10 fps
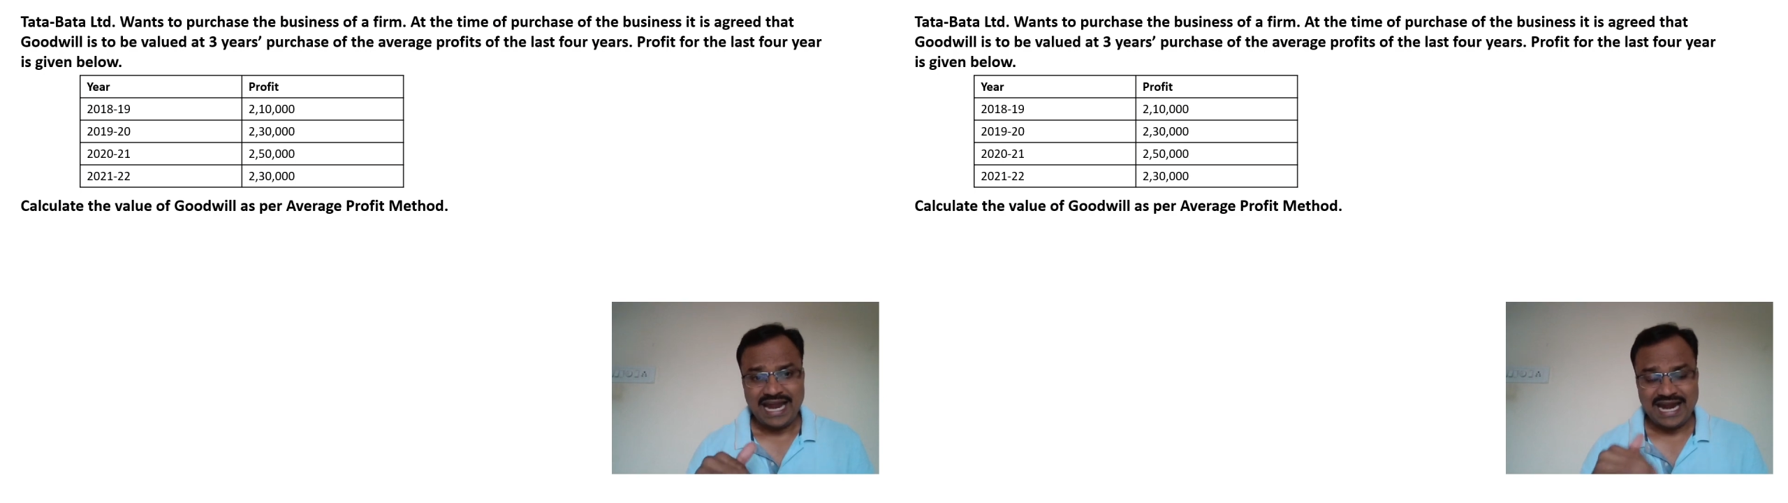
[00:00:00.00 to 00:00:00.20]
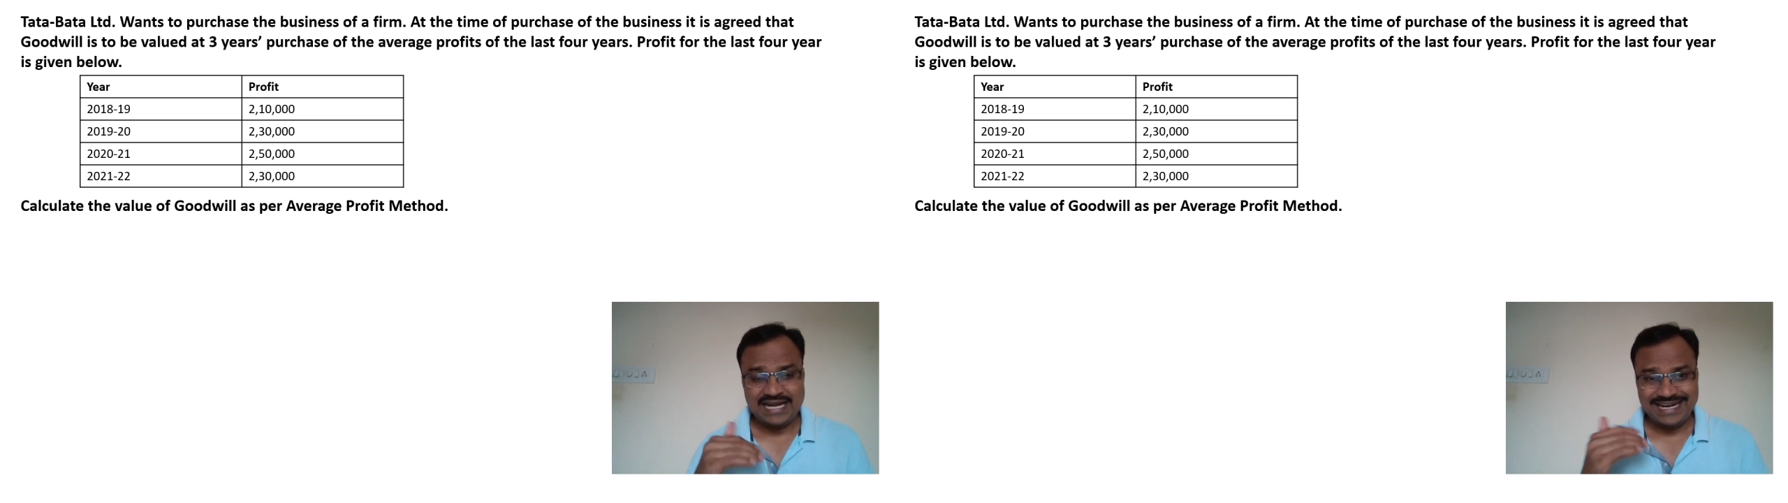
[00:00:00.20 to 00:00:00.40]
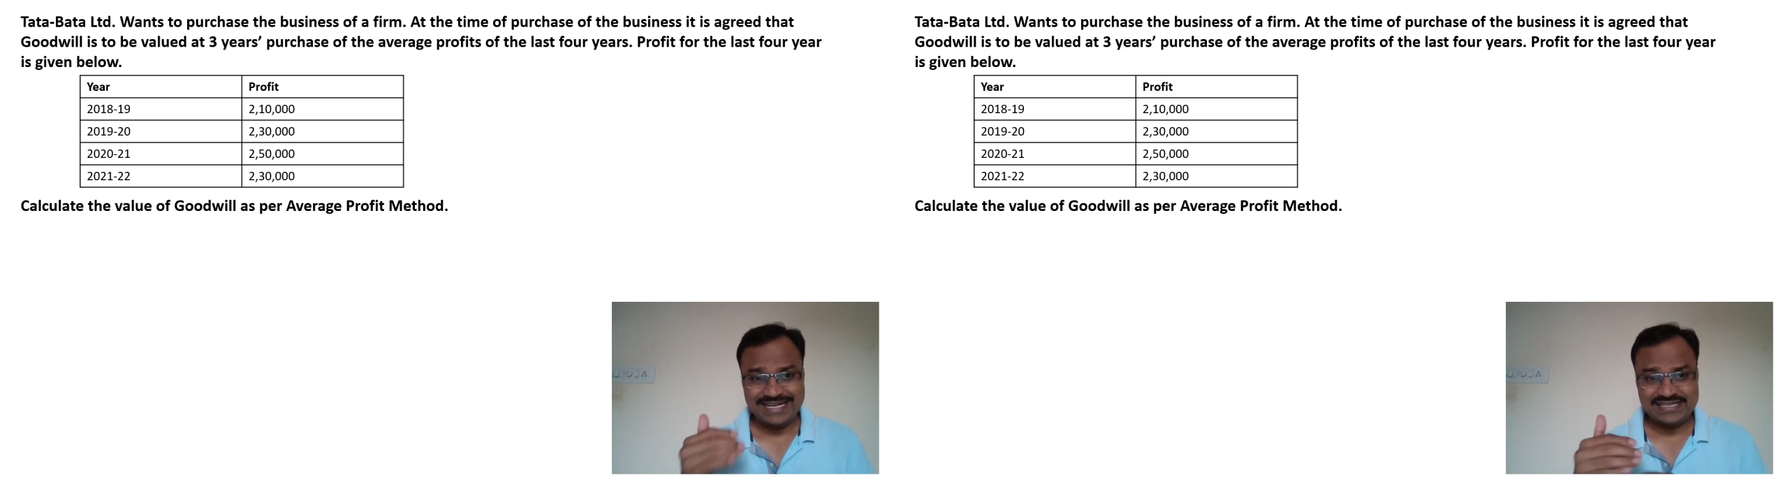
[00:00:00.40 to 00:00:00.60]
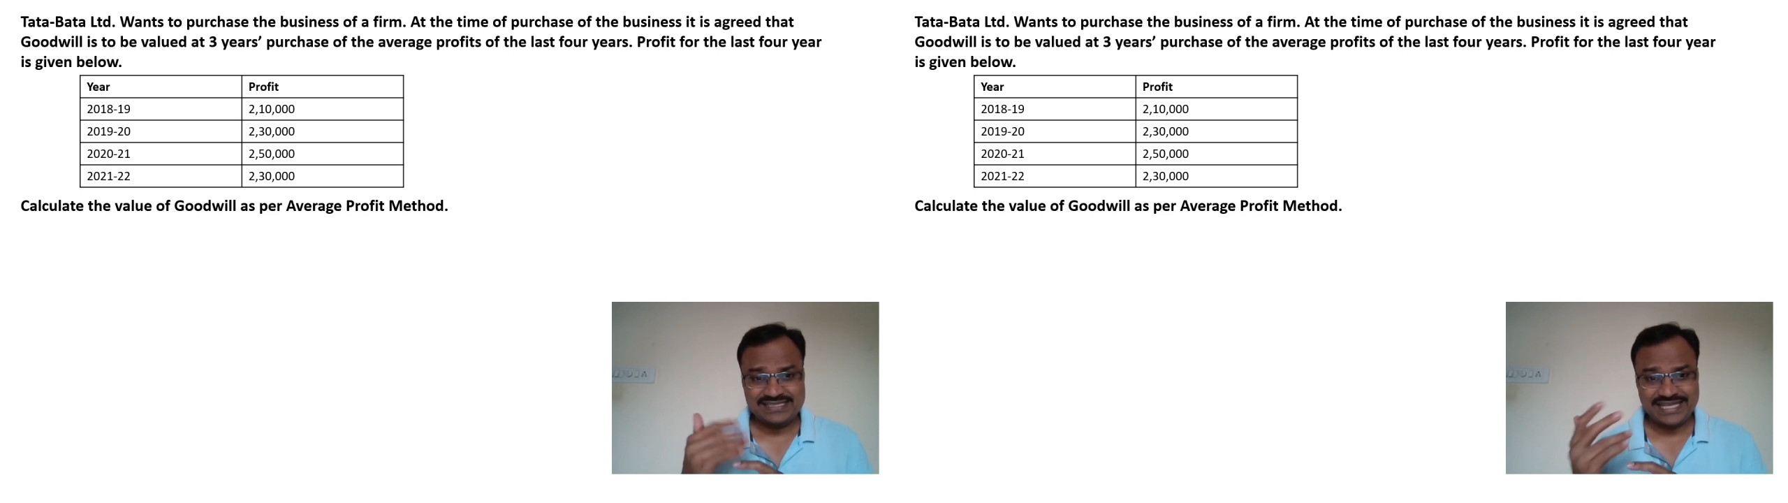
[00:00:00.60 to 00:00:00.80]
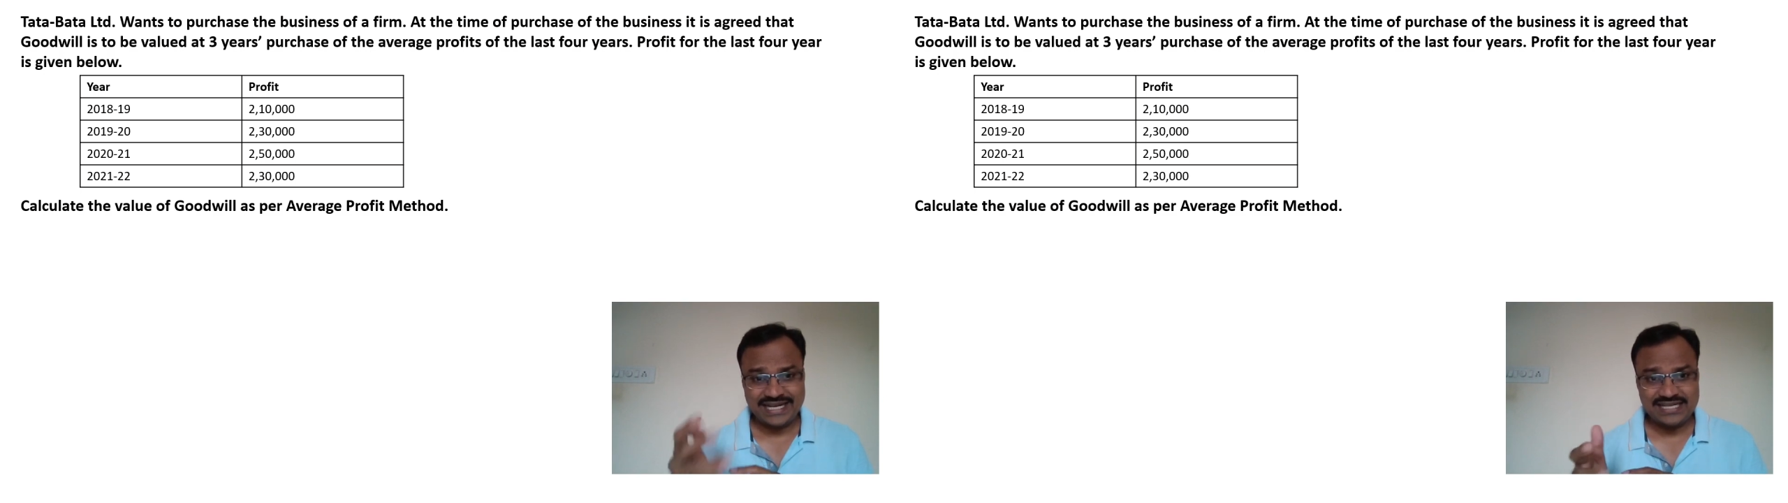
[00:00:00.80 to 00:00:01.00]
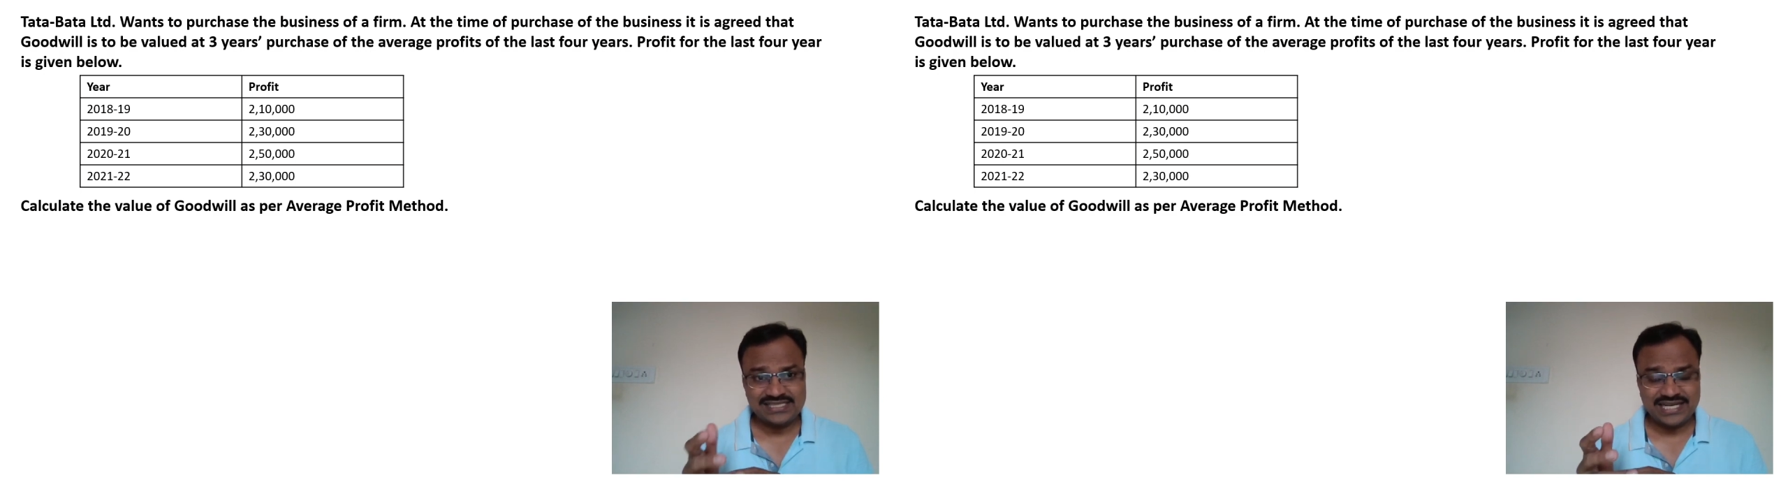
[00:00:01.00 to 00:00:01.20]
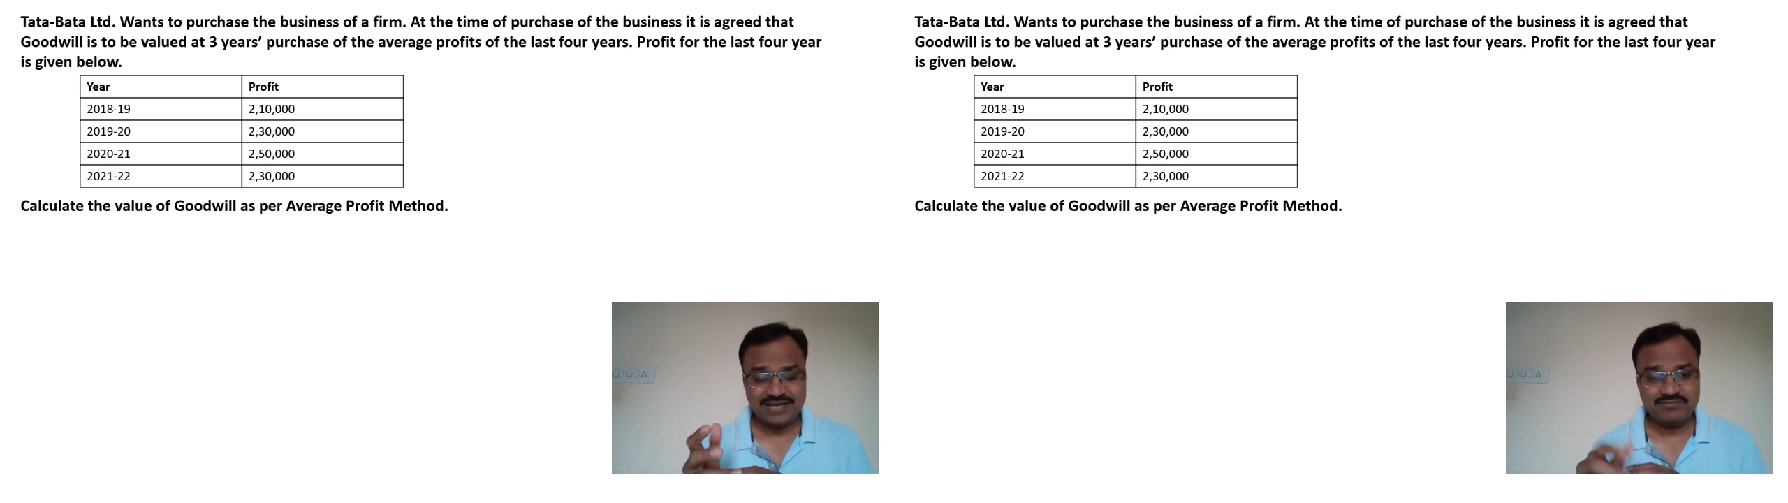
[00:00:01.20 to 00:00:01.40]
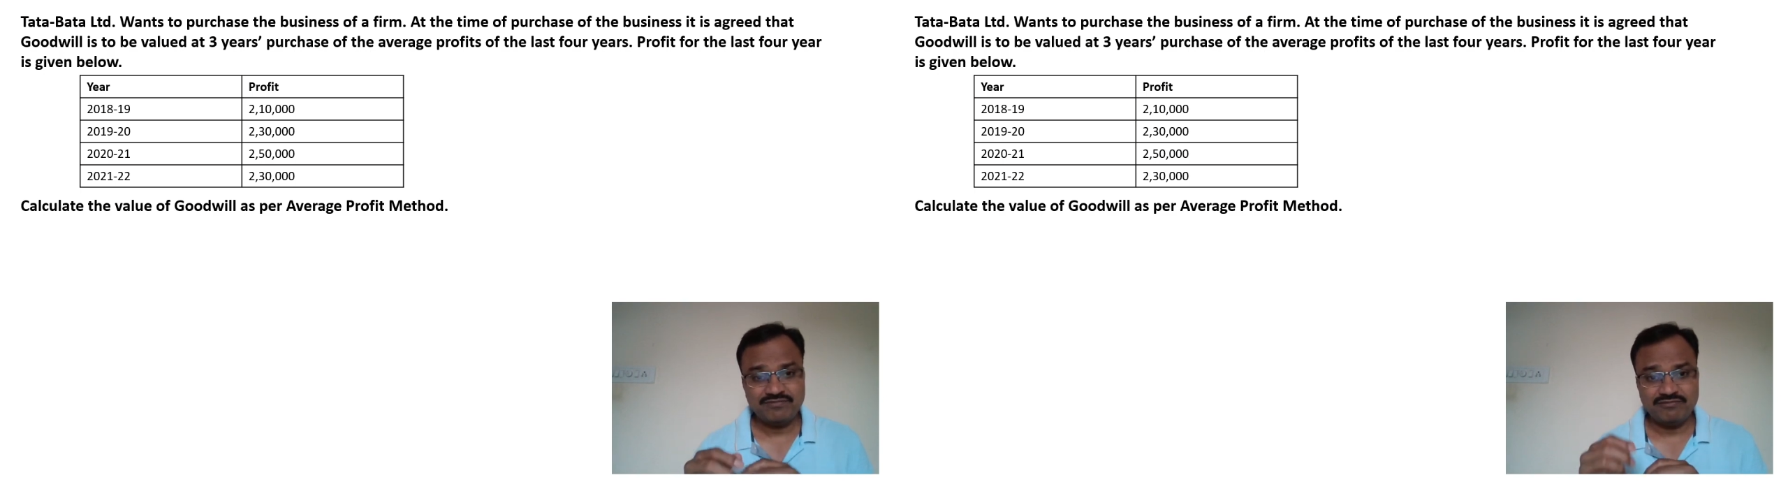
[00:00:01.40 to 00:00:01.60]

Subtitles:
and in second step,